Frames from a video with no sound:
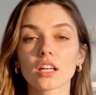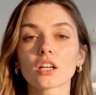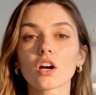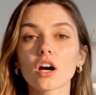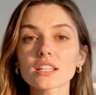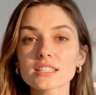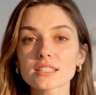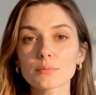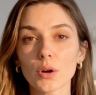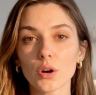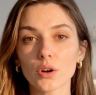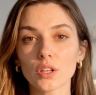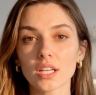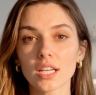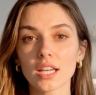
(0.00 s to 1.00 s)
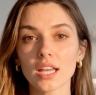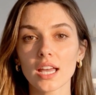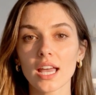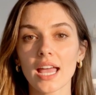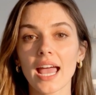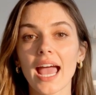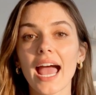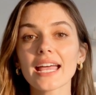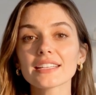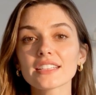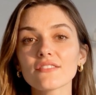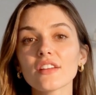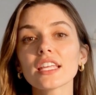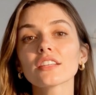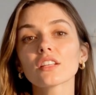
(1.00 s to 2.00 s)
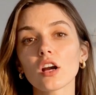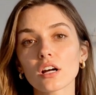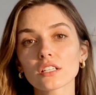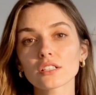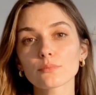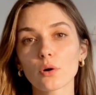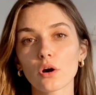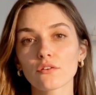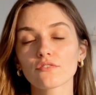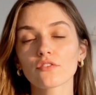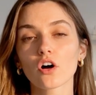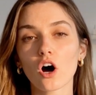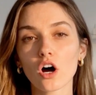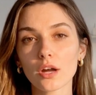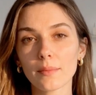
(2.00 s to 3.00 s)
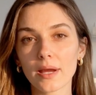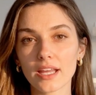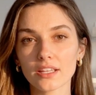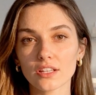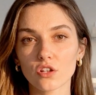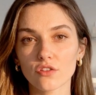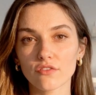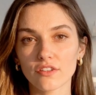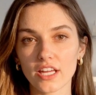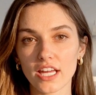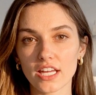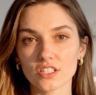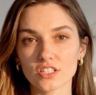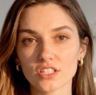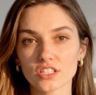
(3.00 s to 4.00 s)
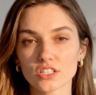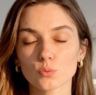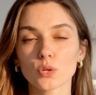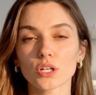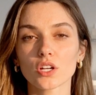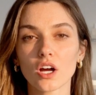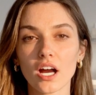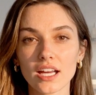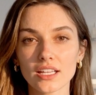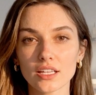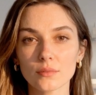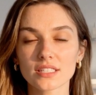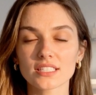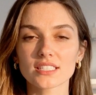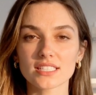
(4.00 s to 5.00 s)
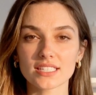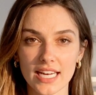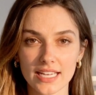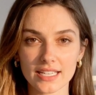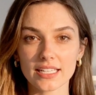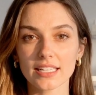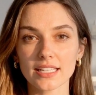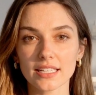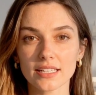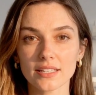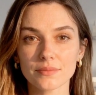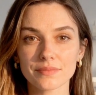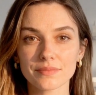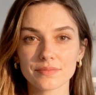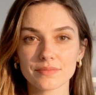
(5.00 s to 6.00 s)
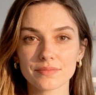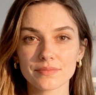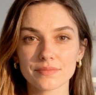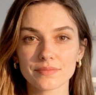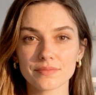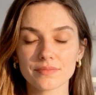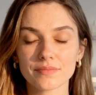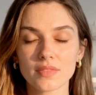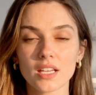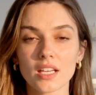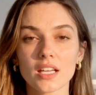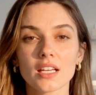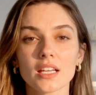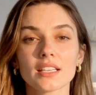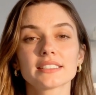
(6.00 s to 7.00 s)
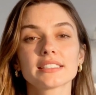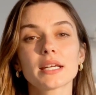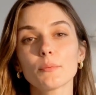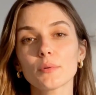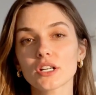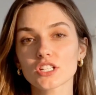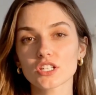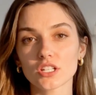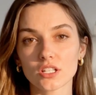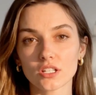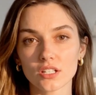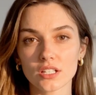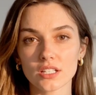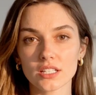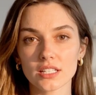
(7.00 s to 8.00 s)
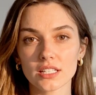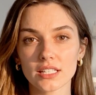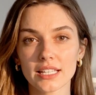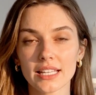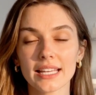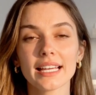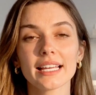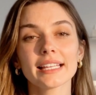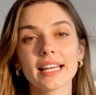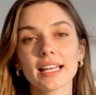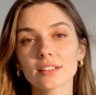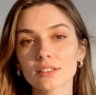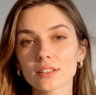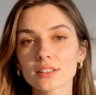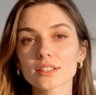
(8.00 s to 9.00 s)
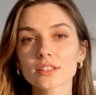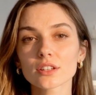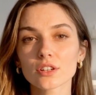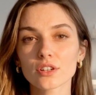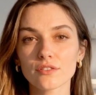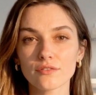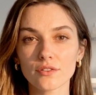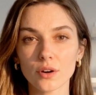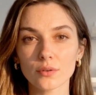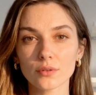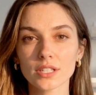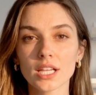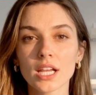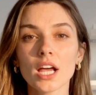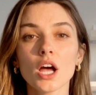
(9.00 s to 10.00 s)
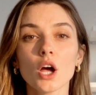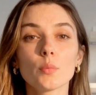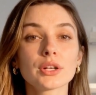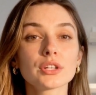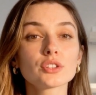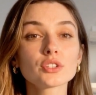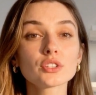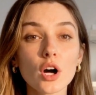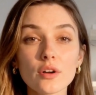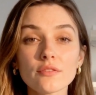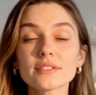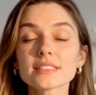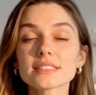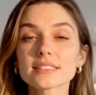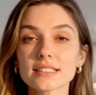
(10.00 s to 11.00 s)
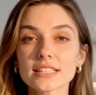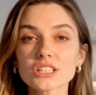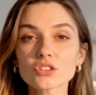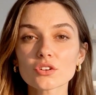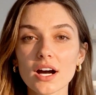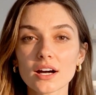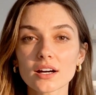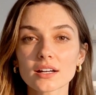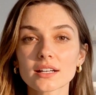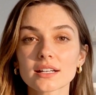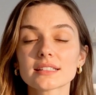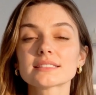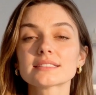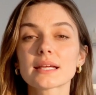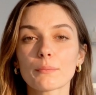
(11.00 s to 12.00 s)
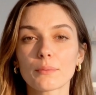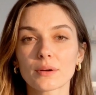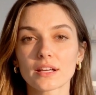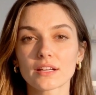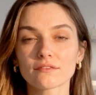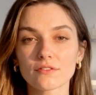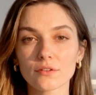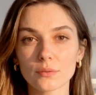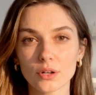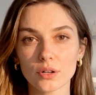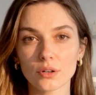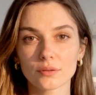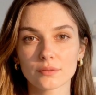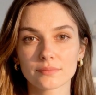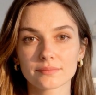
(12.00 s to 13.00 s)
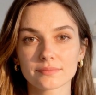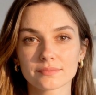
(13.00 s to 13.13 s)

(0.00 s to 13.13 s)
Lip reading: Lost Mode. Activate Lost Mode for automatic notifications when your item is detected. Separation Alert. Get alerts on your phone when your Dolphin Sleek tracker is separated from you.